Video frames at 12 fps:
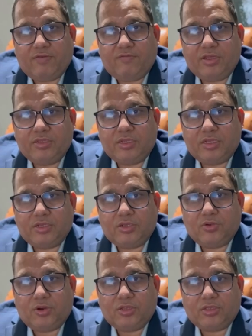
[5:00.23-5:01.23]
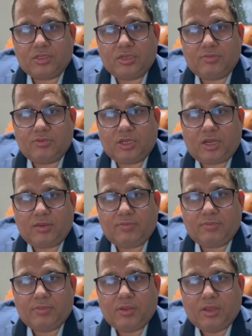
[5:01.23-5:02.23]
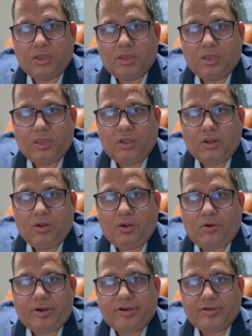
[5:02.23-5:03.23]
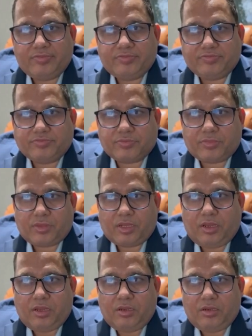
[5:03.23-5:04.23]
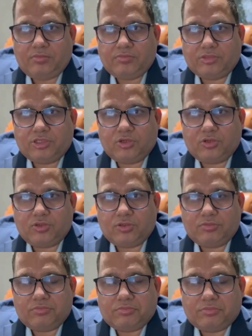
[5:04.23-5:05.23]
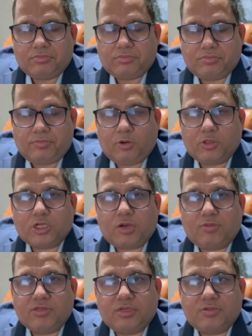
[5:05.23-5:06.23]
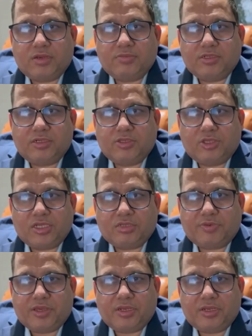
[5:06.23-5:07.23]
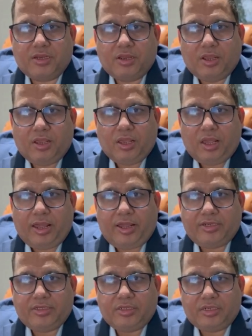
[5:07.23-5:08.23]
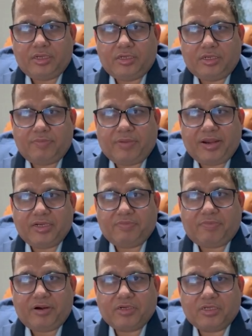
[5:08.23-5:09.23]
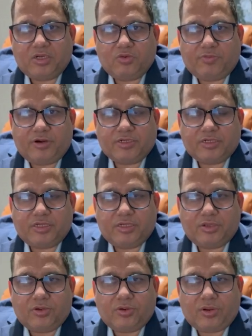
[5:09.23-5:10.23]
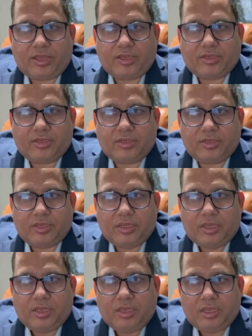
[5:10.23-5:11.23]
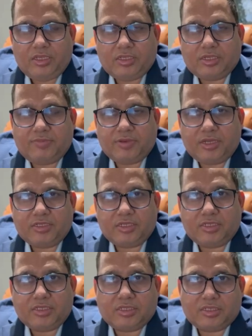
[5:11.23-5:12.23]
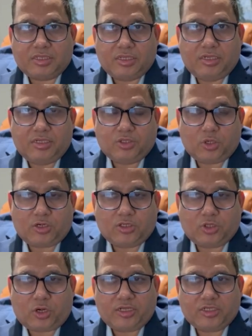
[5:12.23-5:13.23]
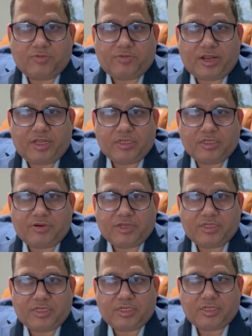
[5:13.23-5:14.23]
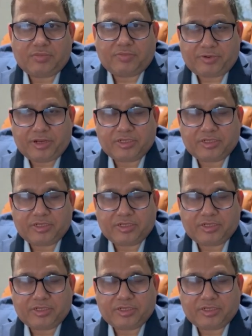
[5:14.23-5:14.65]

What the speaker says: and wheezing during the same time. All right. So most common symptom is a chest pain, and it depends person to person. Like in some cases, shortness of breath is present,